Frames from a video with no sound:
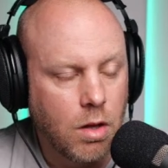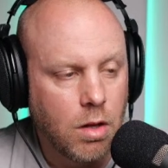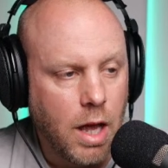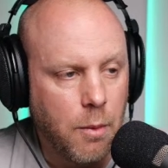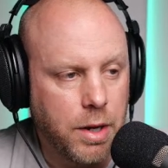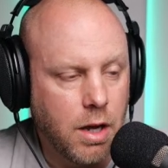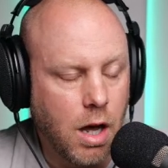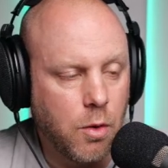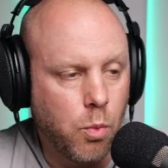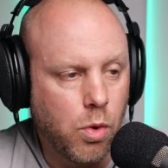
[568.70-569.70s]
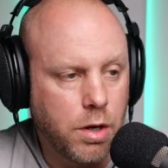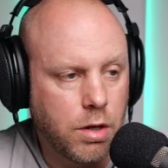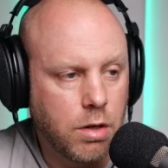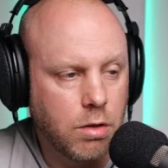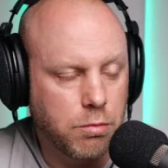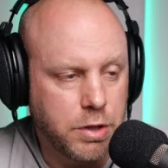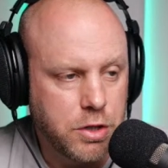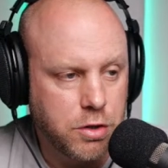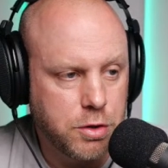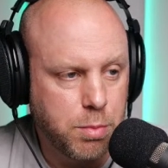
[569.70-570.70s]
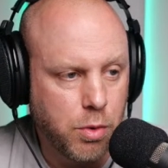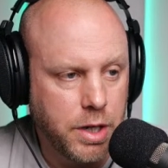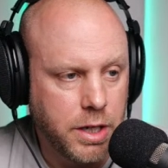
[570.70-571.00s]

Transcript: And we got 1 research point in